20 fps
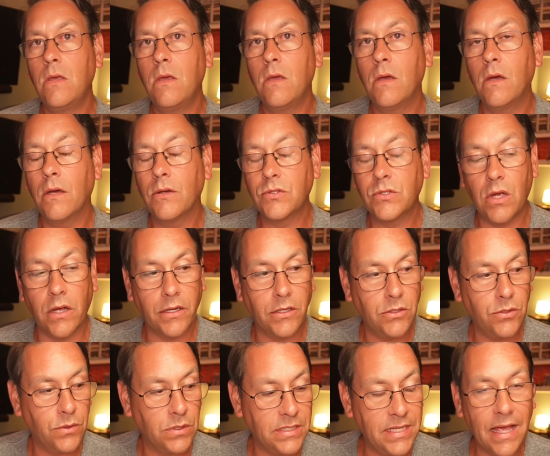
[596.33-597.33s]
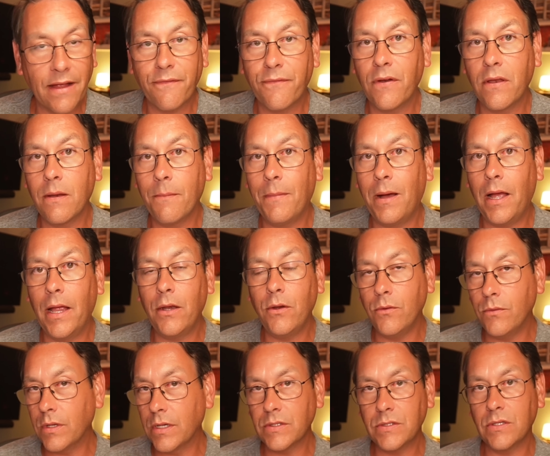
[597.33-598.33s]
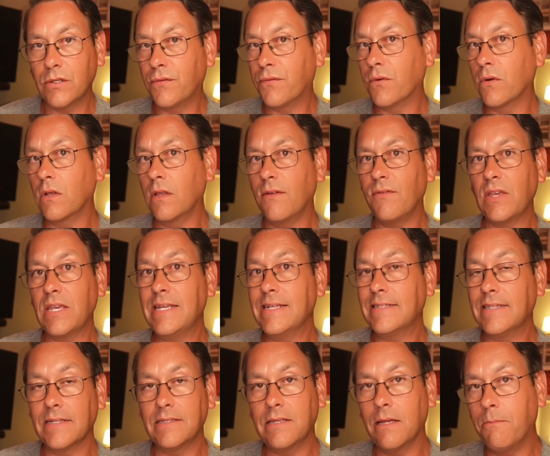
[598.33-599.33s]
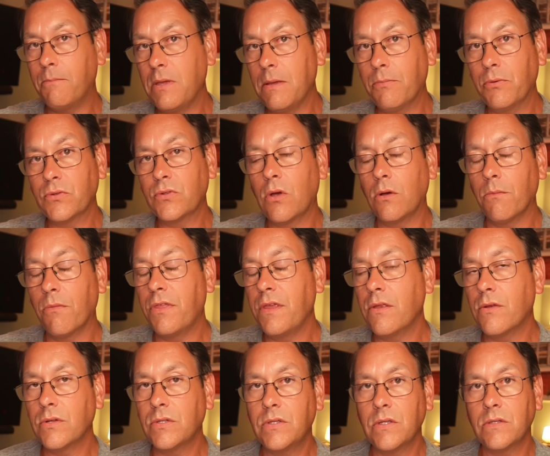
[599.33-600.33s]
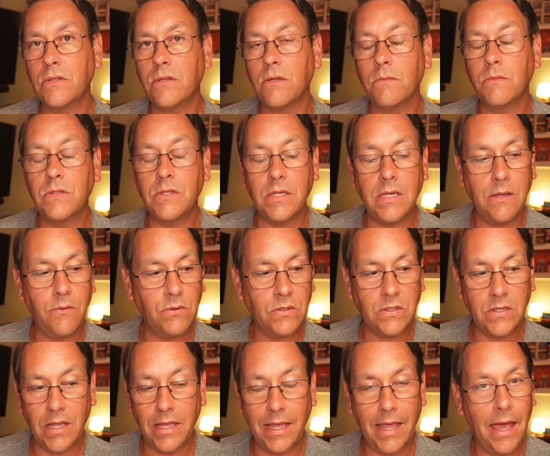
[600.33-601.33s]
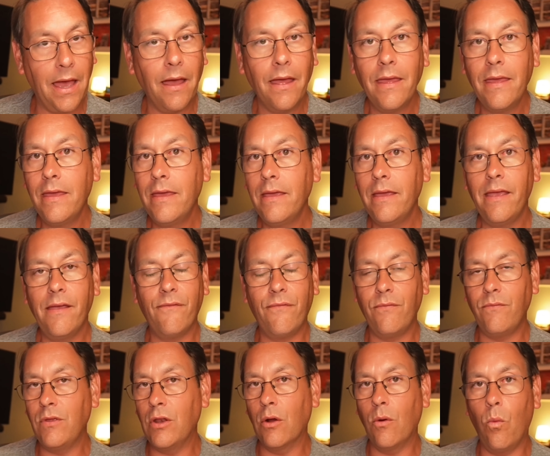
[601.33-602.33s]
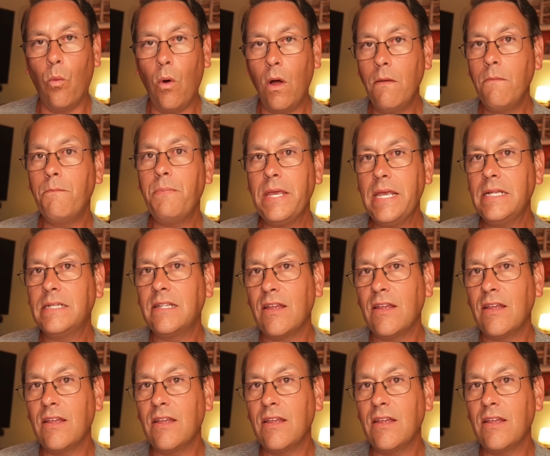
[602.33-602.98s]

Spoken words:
I was talking to a tech friend of mine who does this for a living. He sets up people's home theater systems, and he was saying, yeah, if one piece of